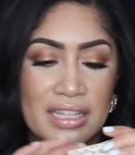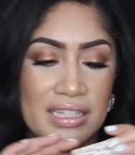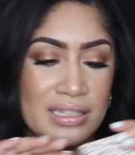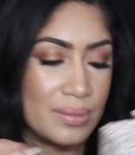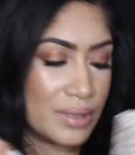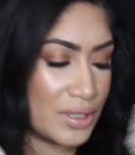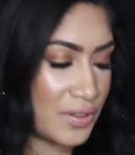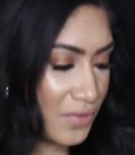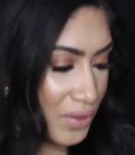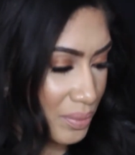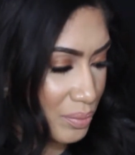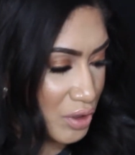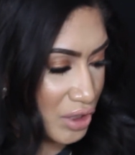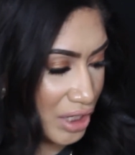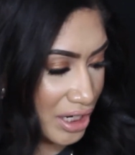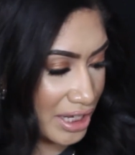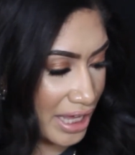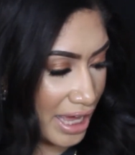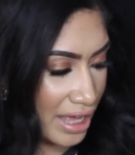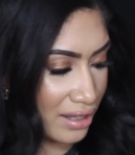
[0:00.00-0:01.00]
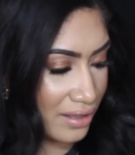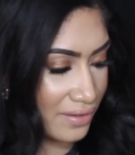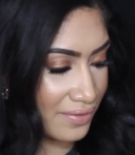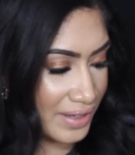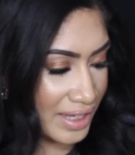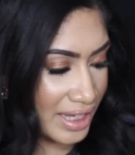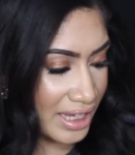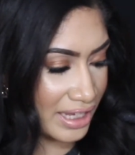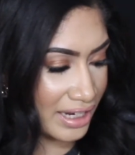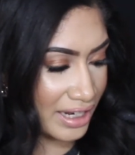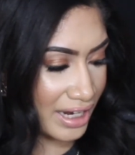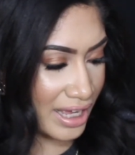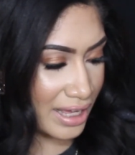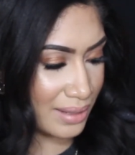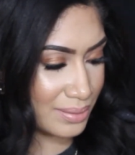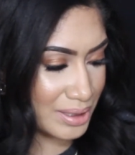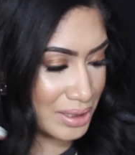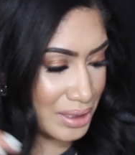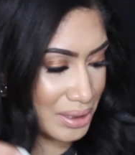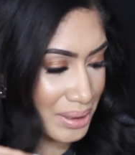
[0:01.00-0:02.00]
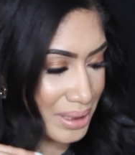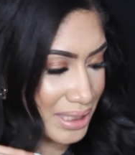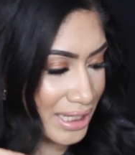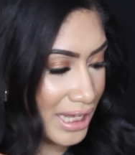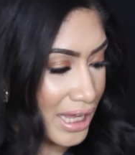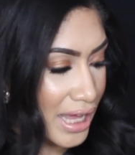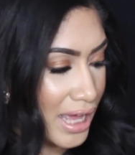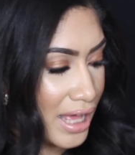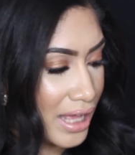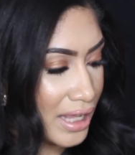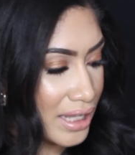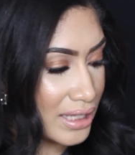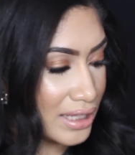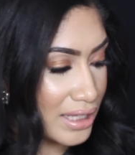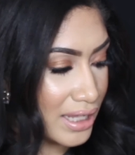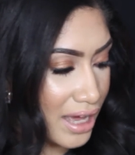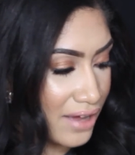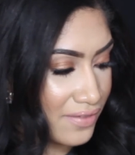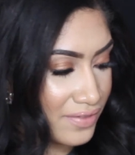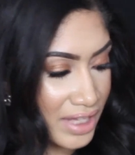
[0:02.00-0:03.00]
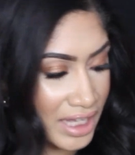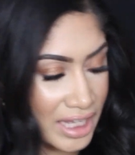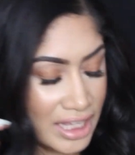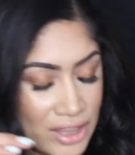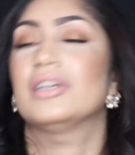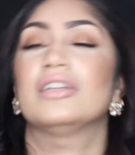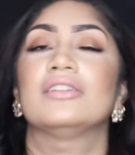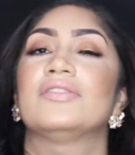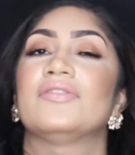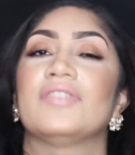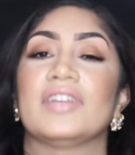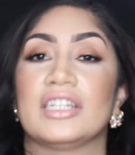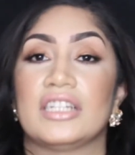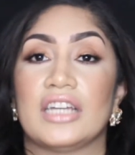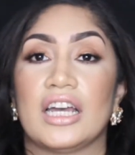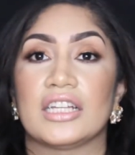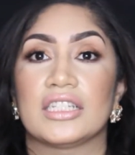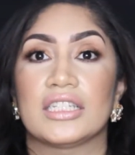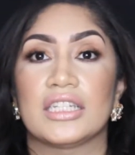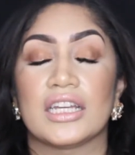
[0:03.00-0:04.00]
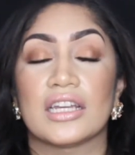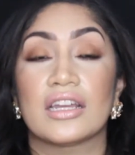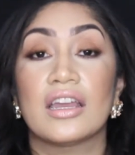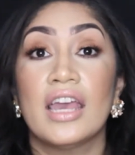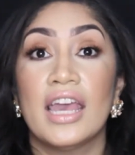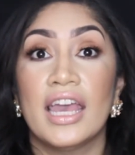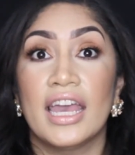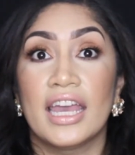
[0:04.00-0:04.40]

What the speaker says: This one's from Drunk Elephant and I absolutely love it. It's fantastic.